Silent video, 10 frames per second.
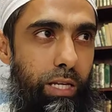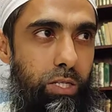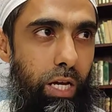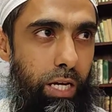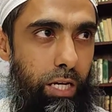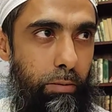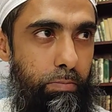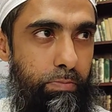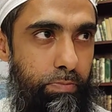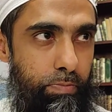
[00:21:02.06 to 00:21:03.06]
in Jahannam.
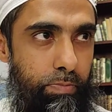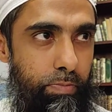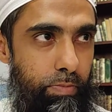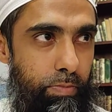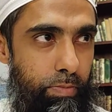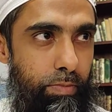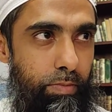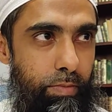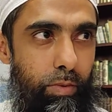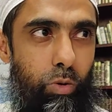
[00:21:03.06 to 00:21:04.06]

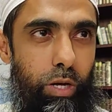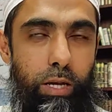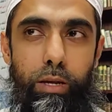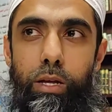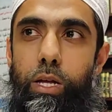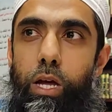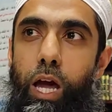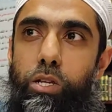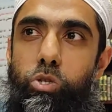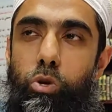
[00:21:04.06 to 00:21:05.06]
Okay?
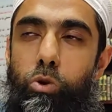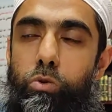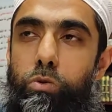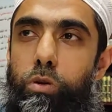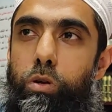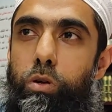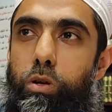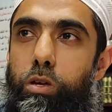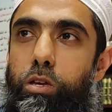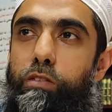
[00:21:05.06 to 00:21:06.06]
And so,
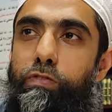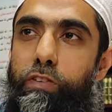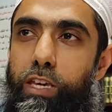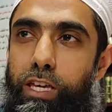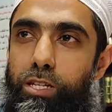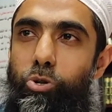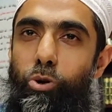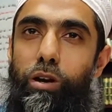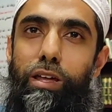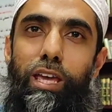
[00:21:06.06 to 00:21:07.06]
if he is
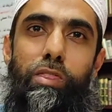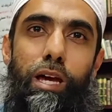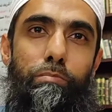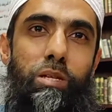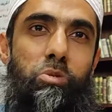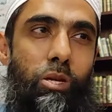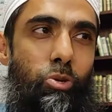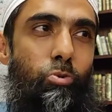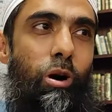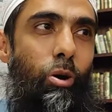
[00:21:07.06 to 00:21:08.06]
your qareen, that means that
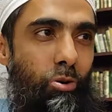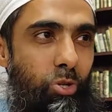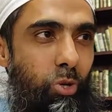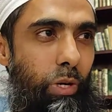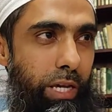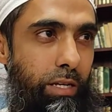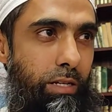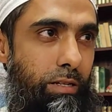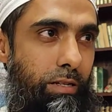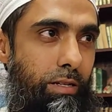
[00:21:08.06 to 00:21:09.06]
you are also
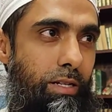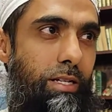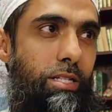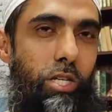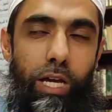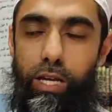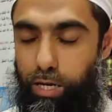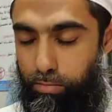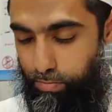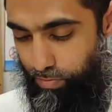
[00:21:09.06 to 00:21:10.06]
in
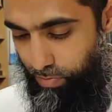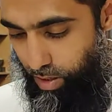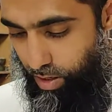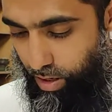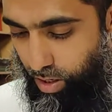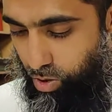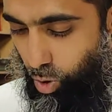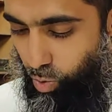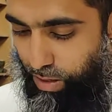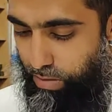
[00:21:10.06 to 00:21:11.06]
Jahannam.
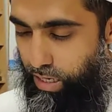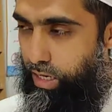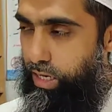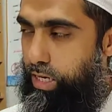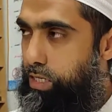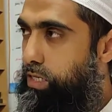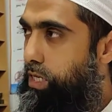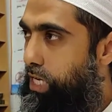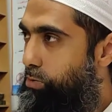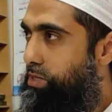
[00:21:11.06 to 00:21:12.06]
So one meaning is
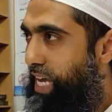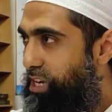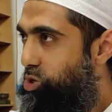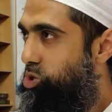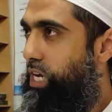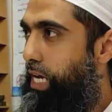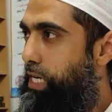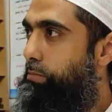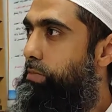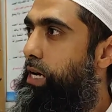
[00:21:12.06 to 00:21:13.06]
he will take you to
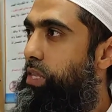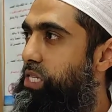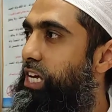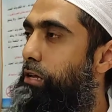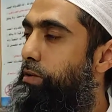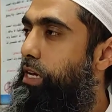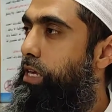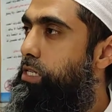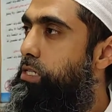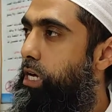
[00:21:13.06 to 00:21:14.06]
Jahannam, and the second
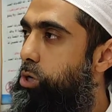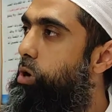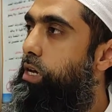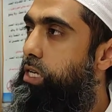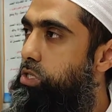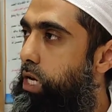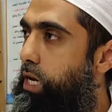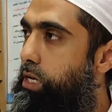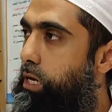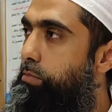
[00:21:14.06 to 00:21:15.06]
meaning is that you are in
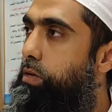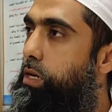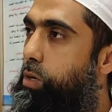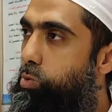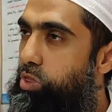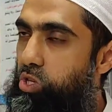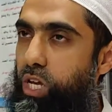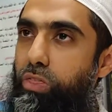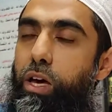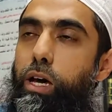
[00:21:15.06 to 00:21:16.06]
Jahannam with the
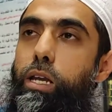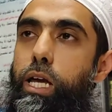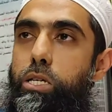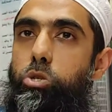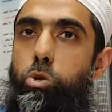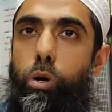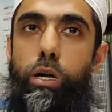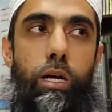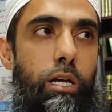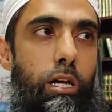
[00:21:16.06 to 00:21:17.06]
shaitan as
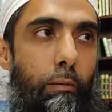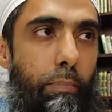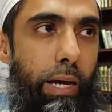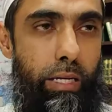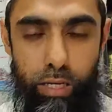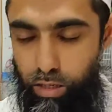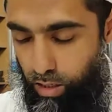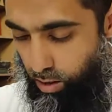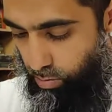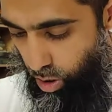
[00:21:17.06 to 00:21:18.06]
your companion,
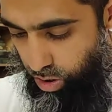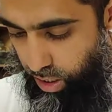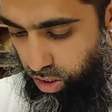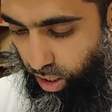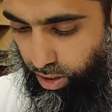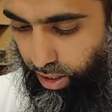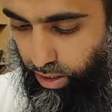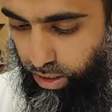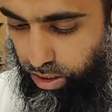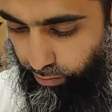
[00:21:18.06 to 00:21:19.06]
because the shaitan
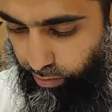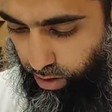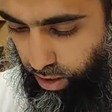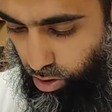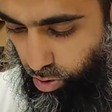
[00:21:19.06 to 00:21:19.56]
is definitely